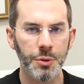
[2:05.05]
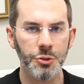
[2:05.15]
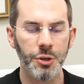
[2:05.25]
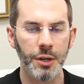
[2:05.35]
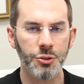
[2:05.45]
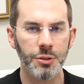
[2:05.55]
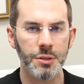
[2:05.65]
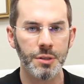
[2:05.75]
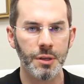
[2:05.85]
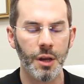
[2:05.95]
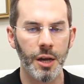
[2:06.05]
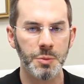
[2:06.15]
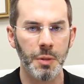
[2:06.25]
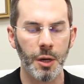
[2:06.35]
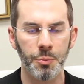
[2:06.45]
injections and
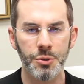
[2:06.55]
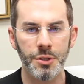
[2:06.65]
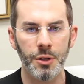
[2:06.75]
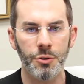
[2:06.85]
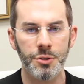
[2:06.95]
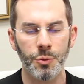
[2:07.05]
cosmetic procedures,